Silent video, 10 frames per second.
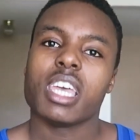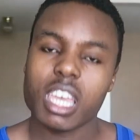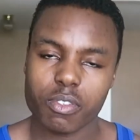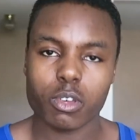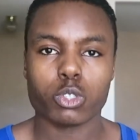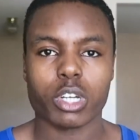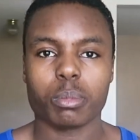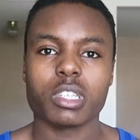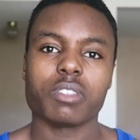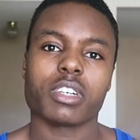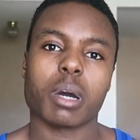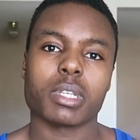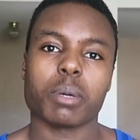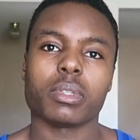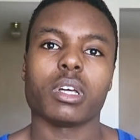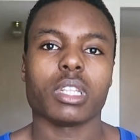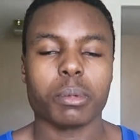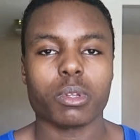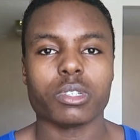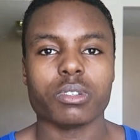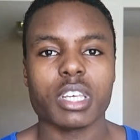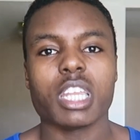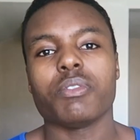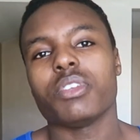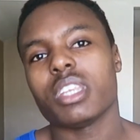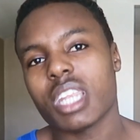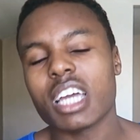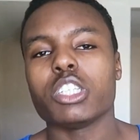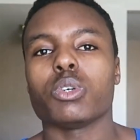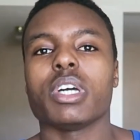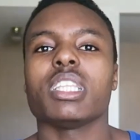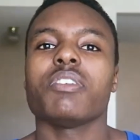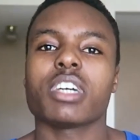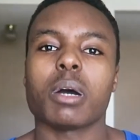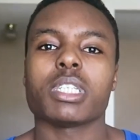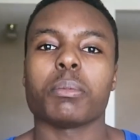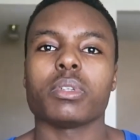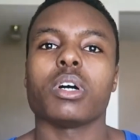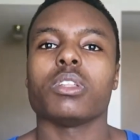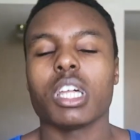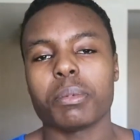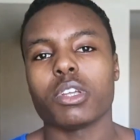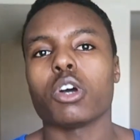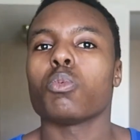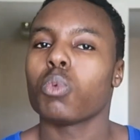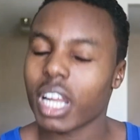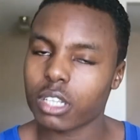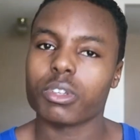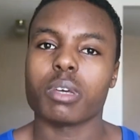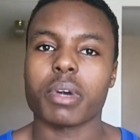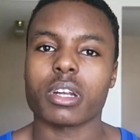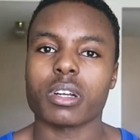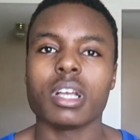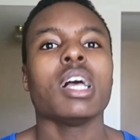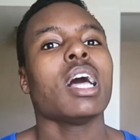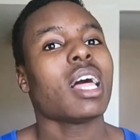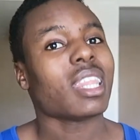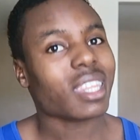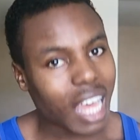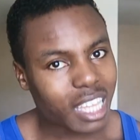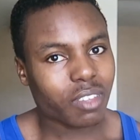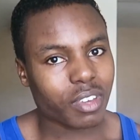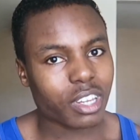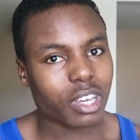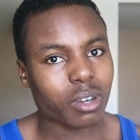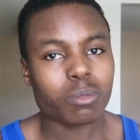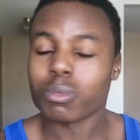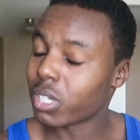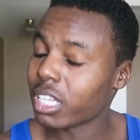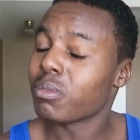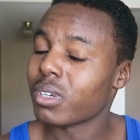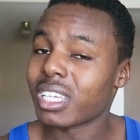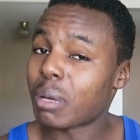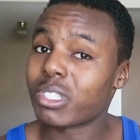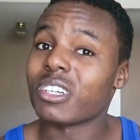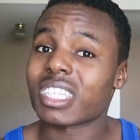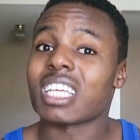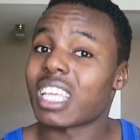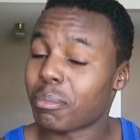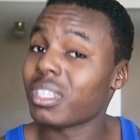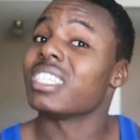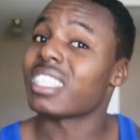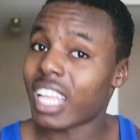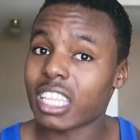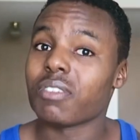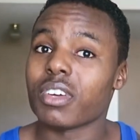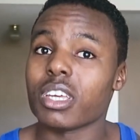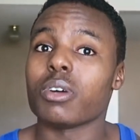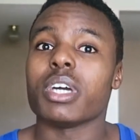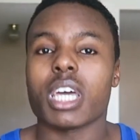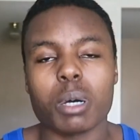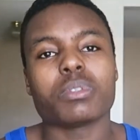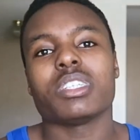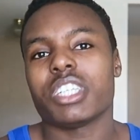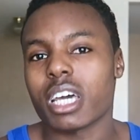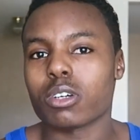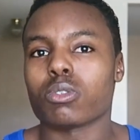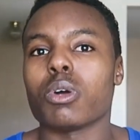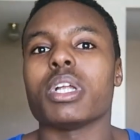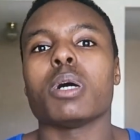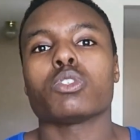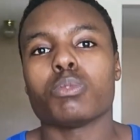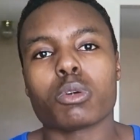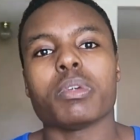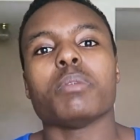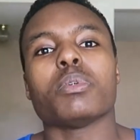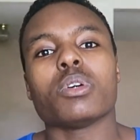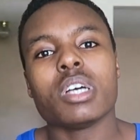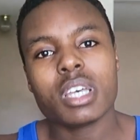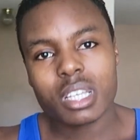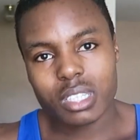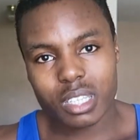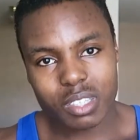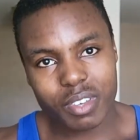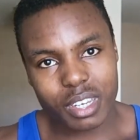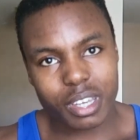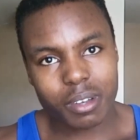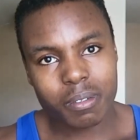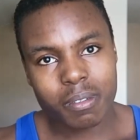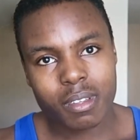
If you enjoyed it, please leave a comment down below. Let me know that you did. If you did not enjoy it, leave a comment down below. Let me know what I can do to get better. Like the video. Really, really, I'm serious, guys. Like, please, like the video. It helps the channel grow. It helps more people see this video.